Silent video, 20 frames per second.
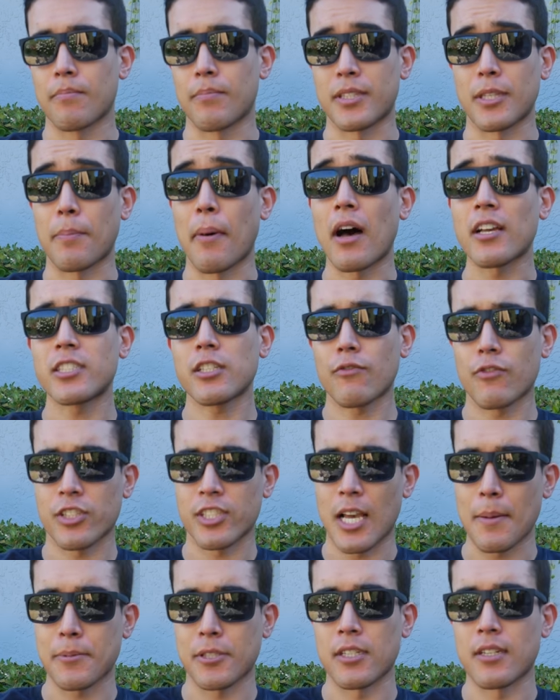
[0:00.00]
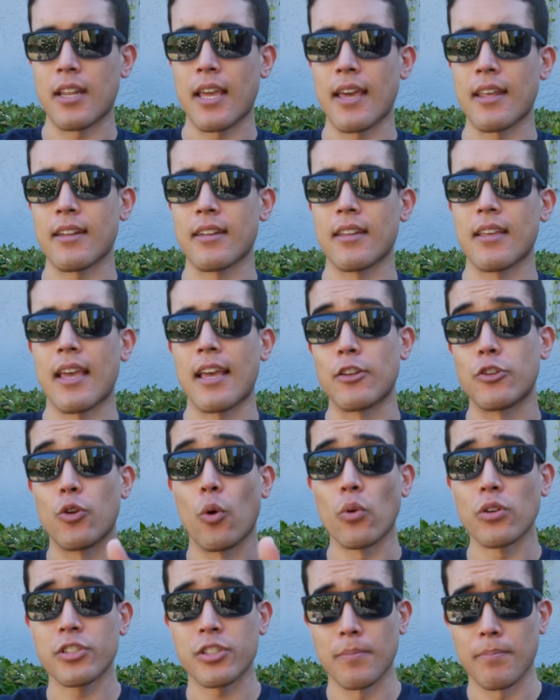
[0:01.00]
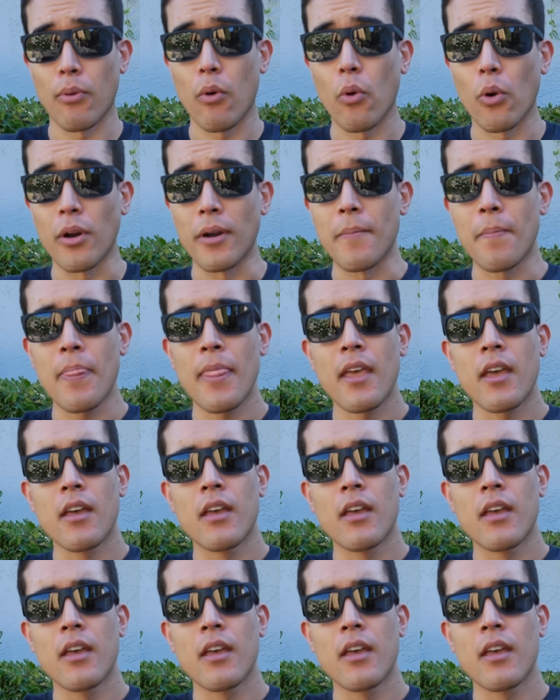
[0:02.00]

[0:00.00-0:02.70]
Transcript: But the positive reception and your support